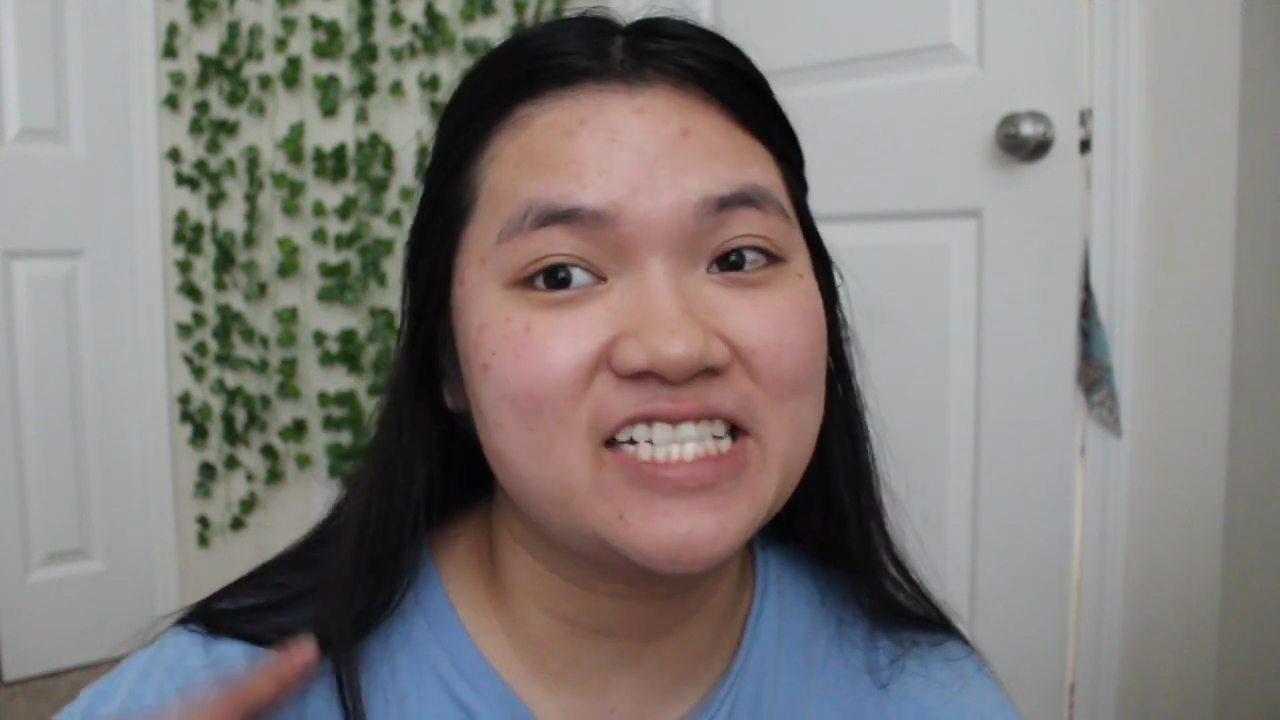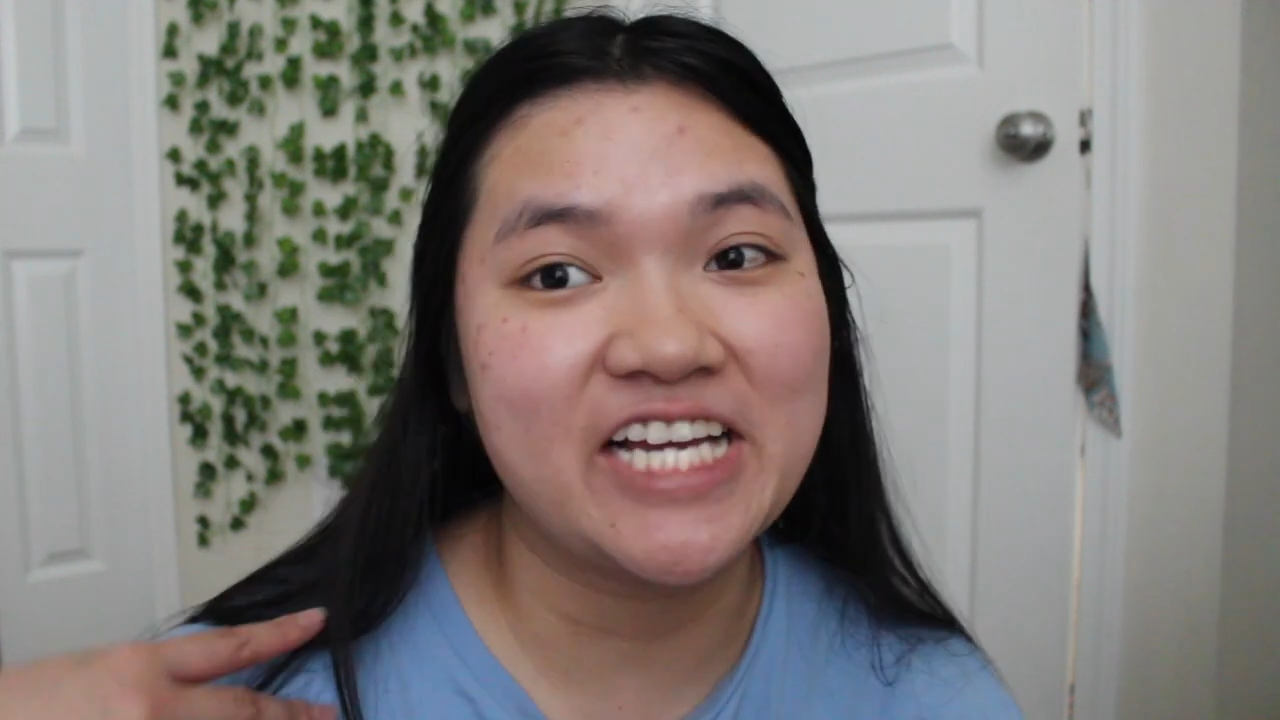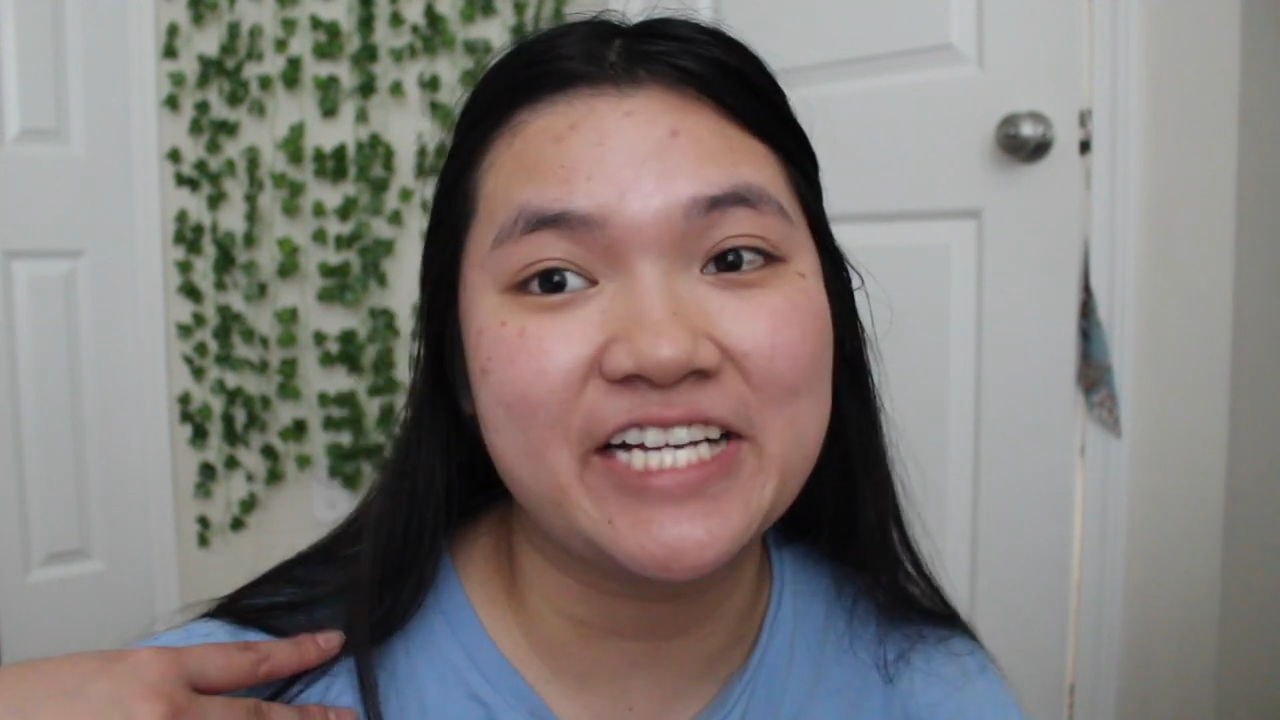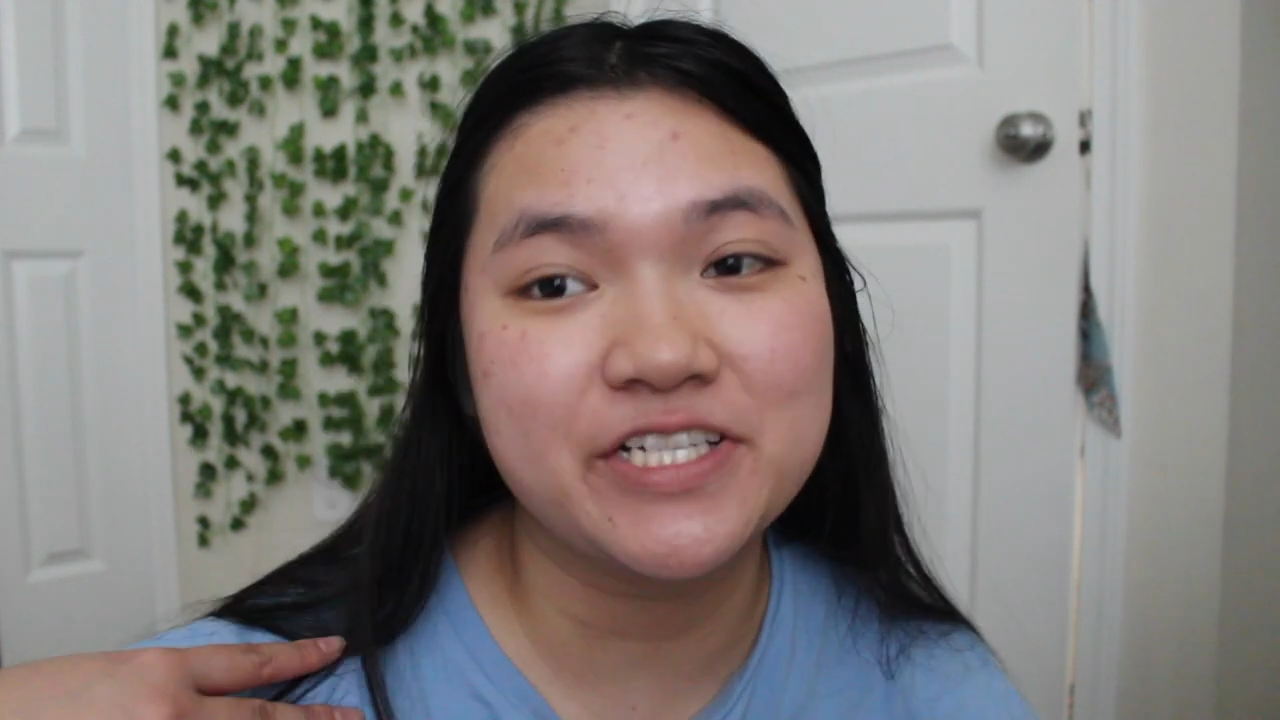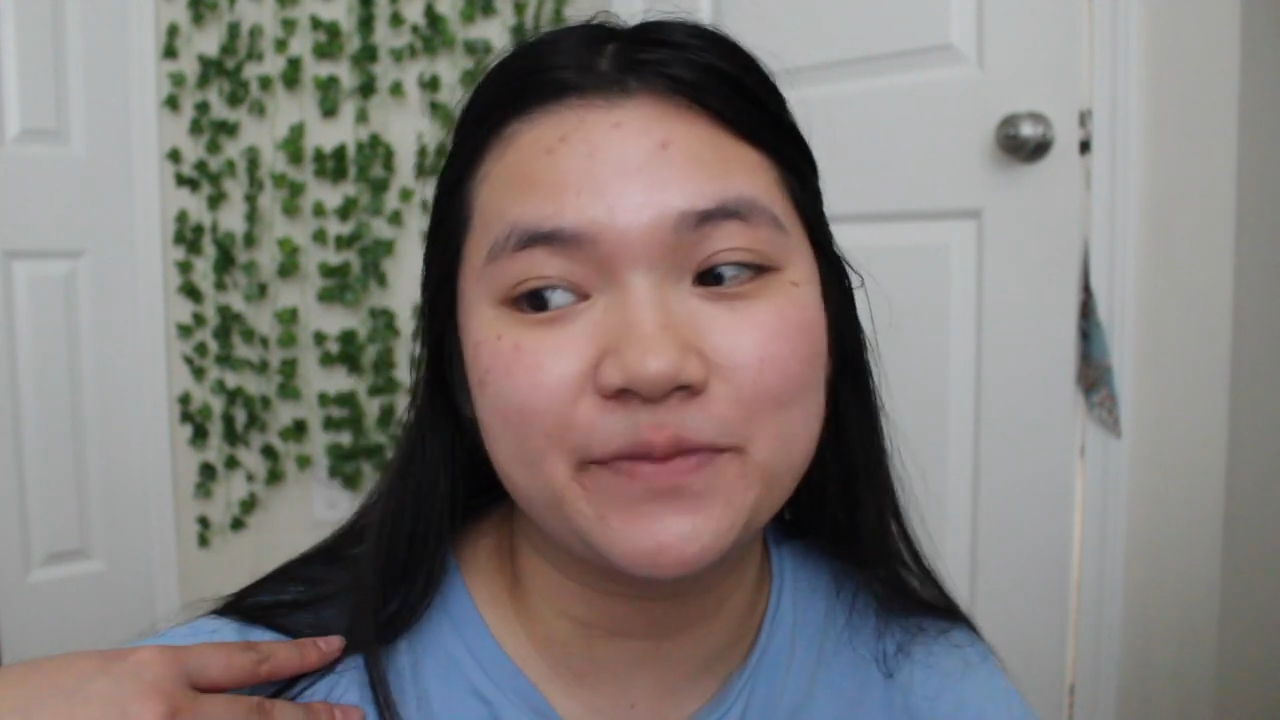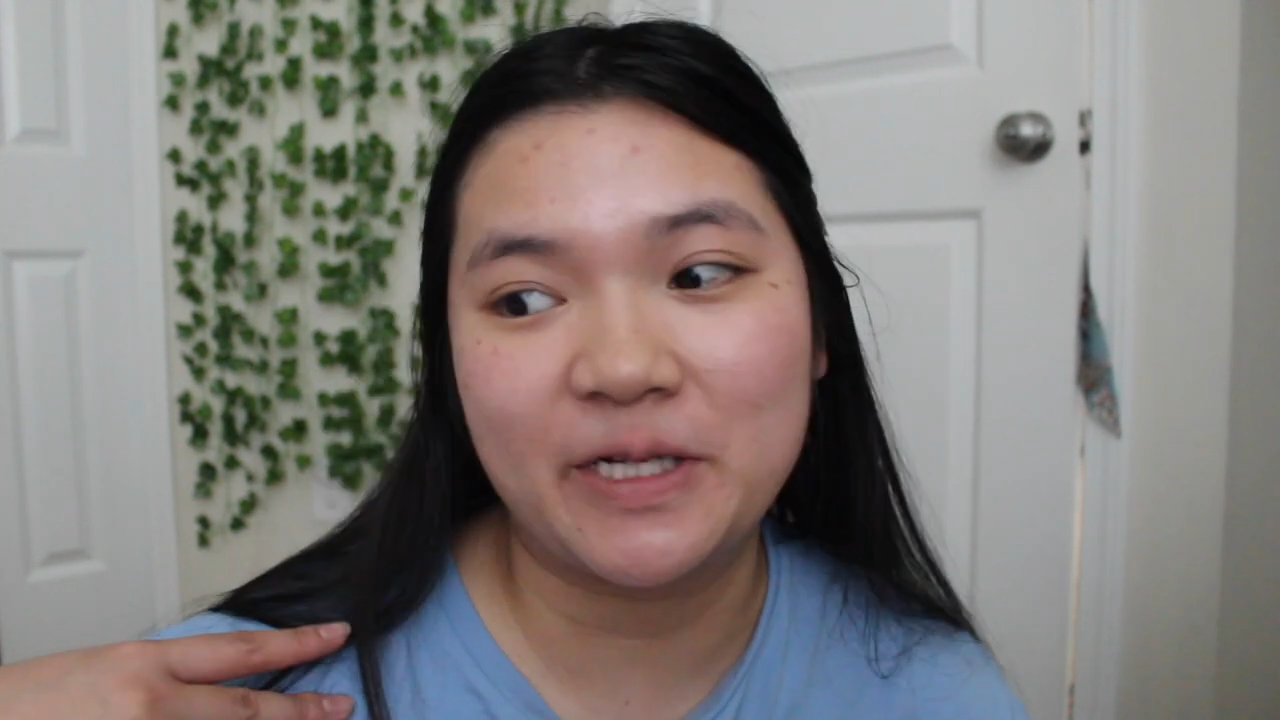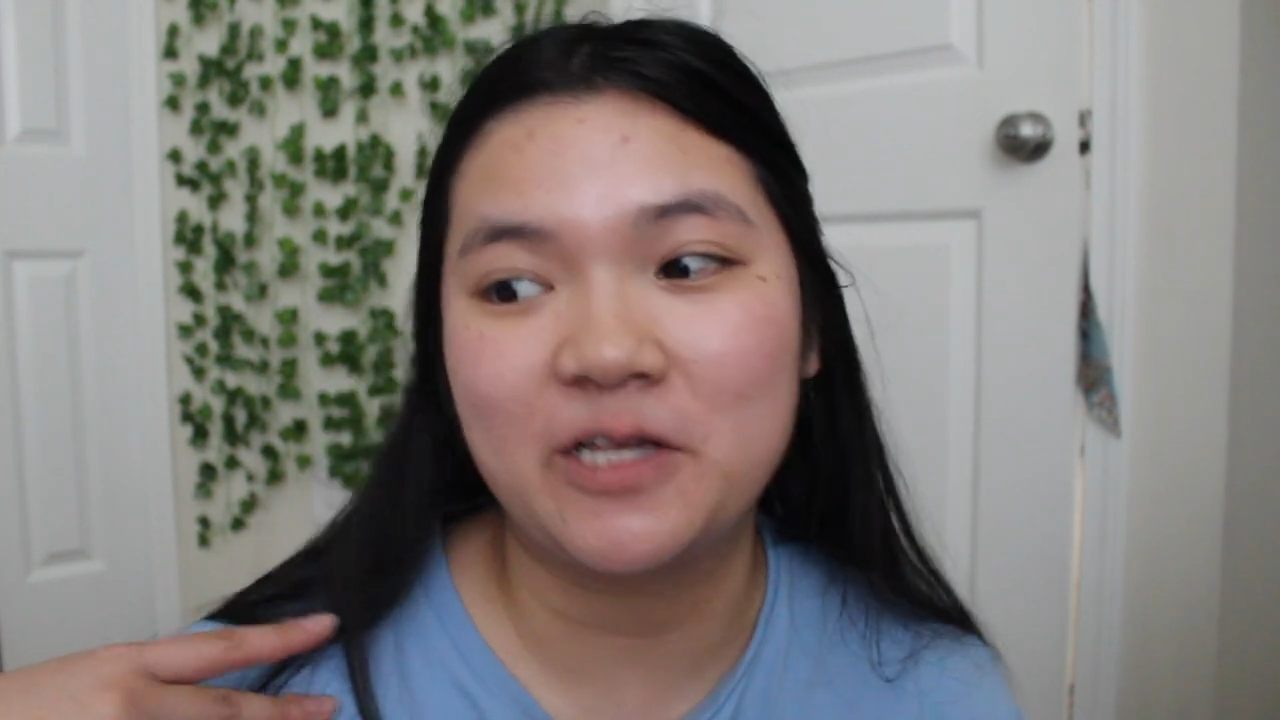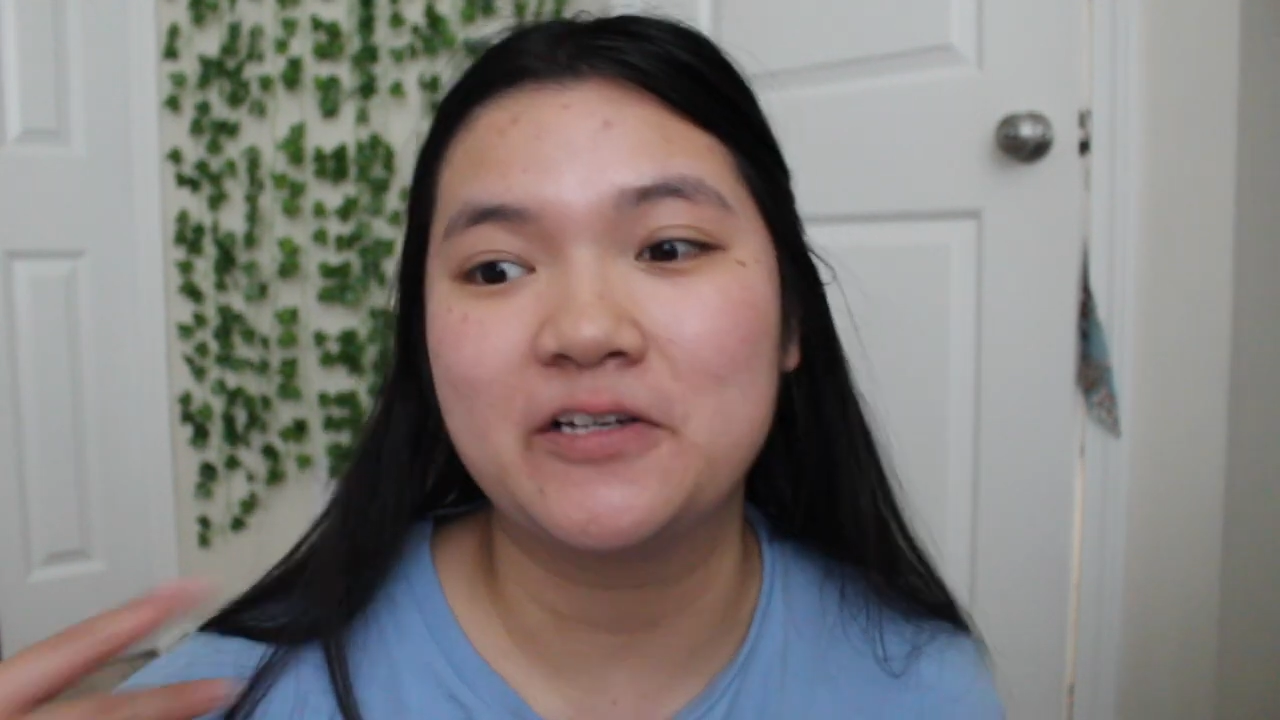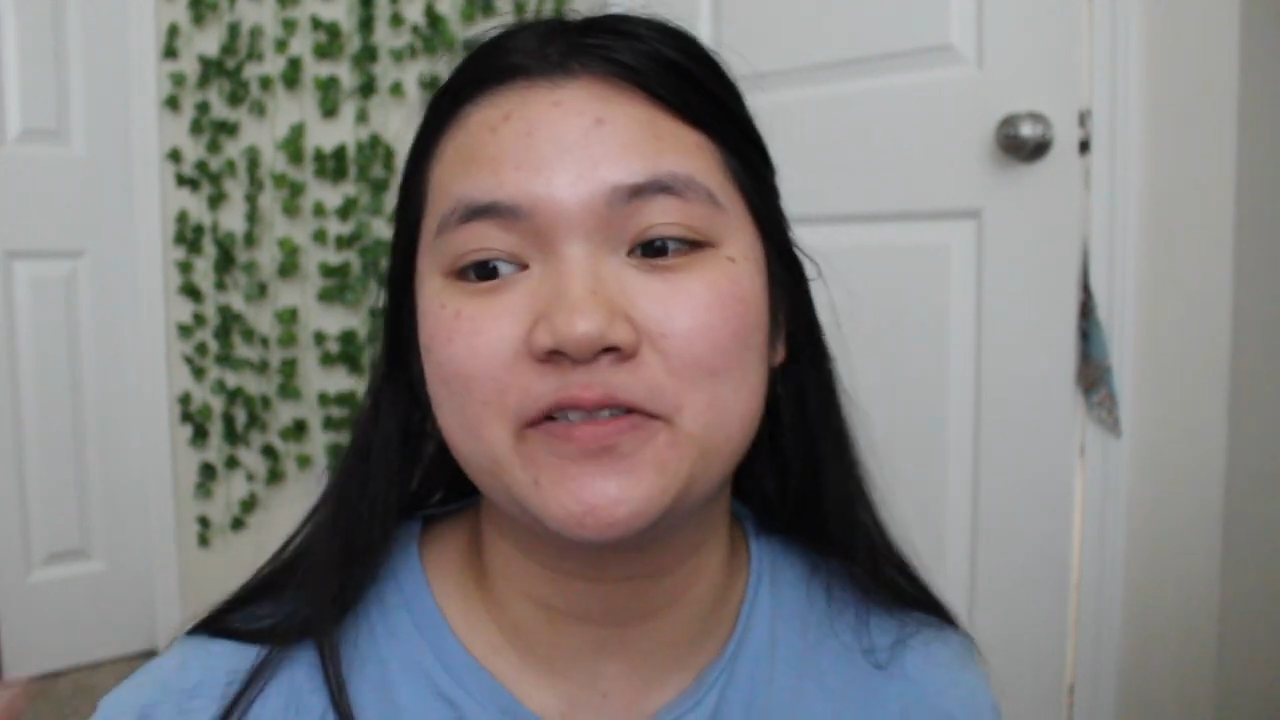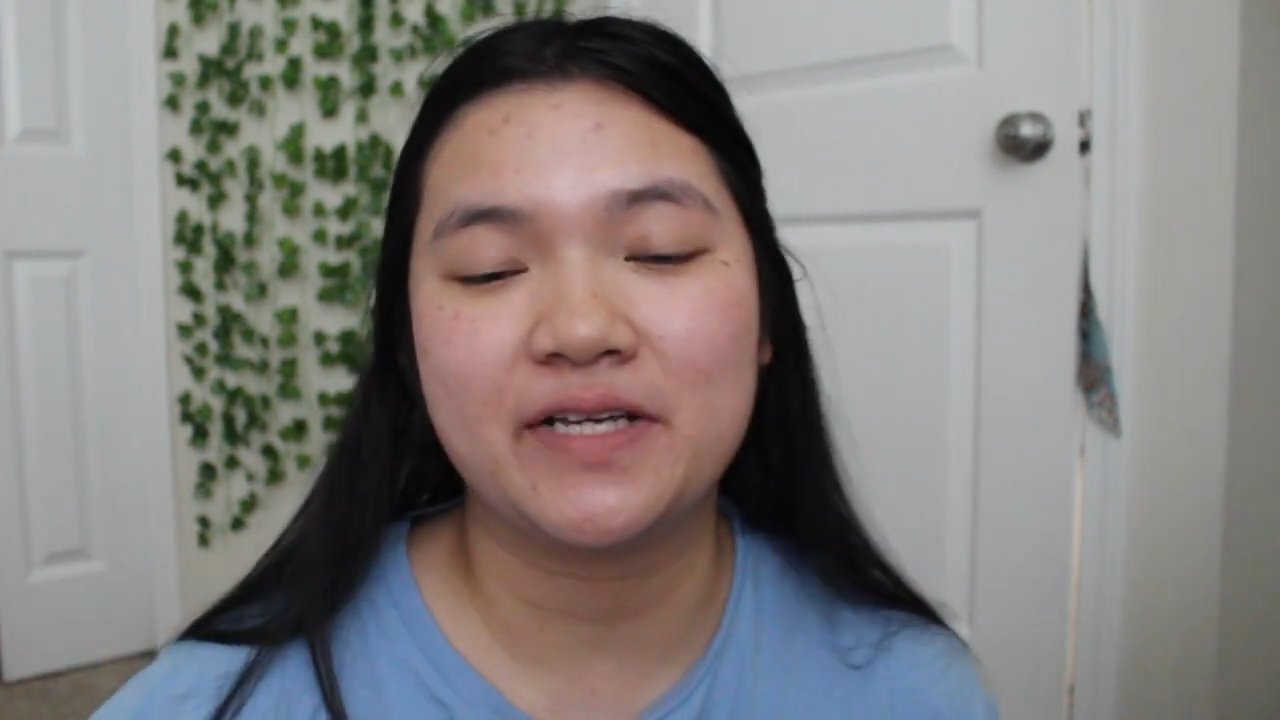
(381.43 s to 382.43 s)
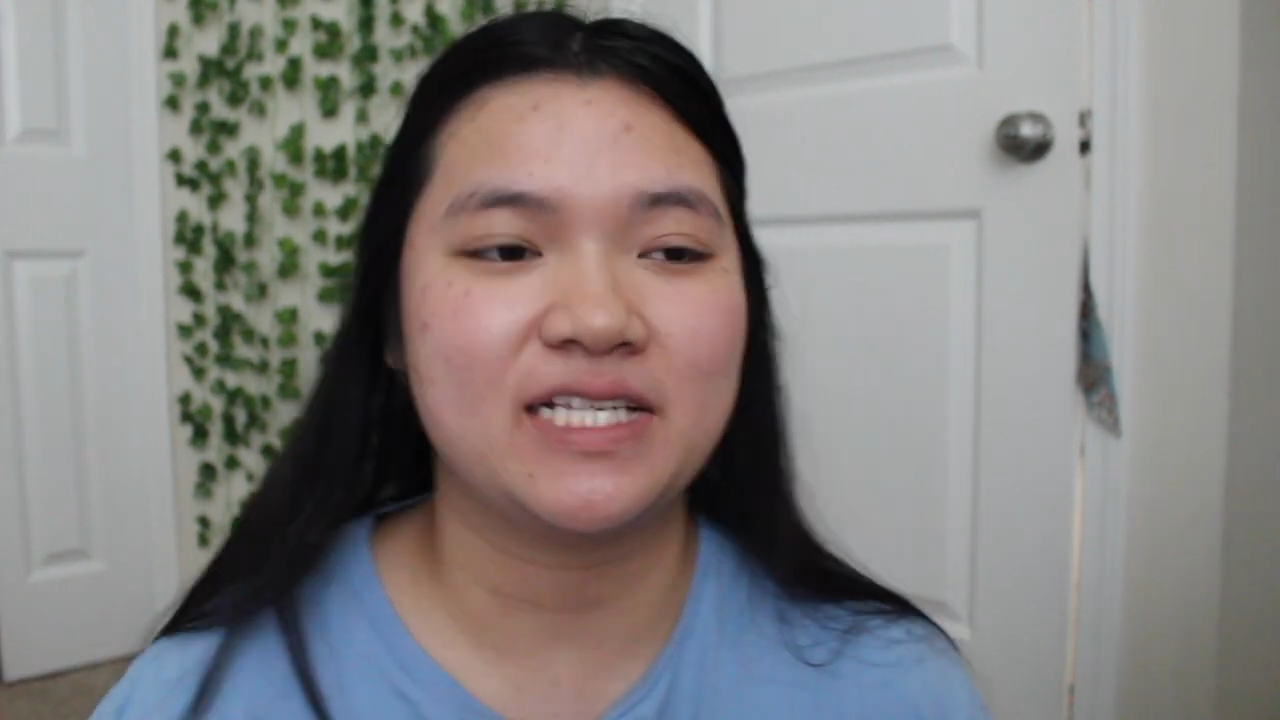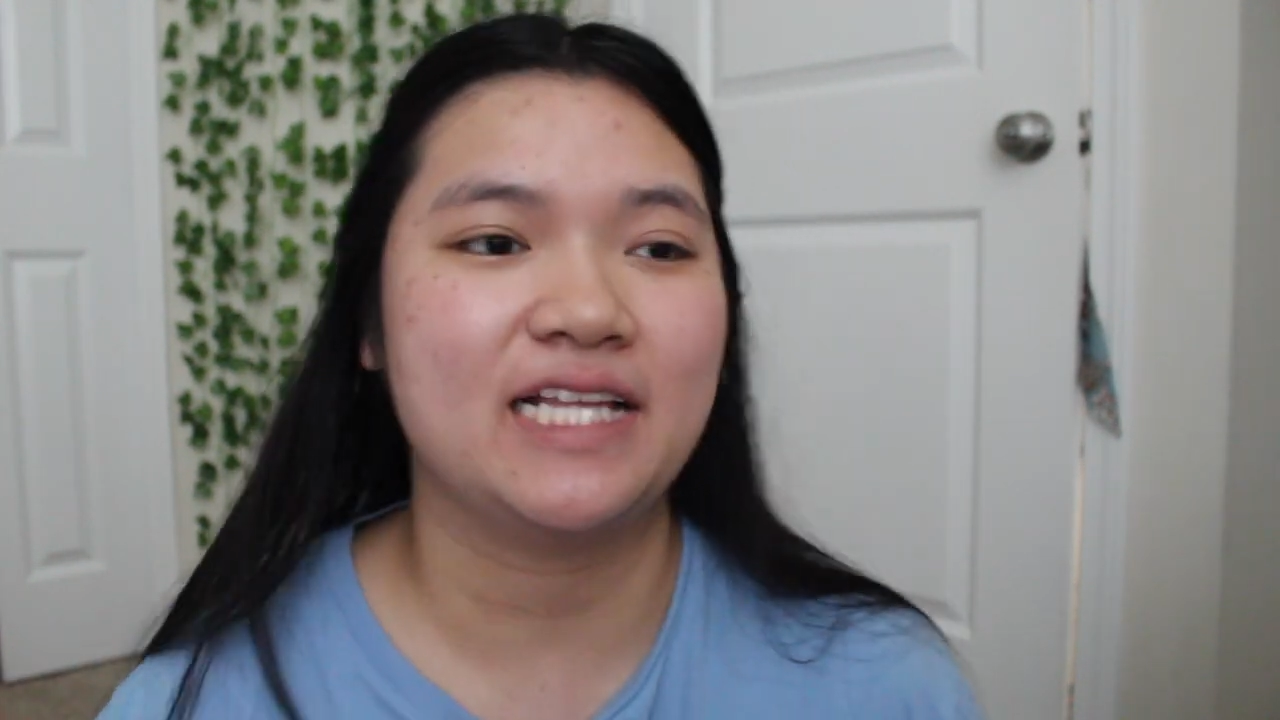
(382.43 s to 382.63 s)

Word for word: to change my clothes because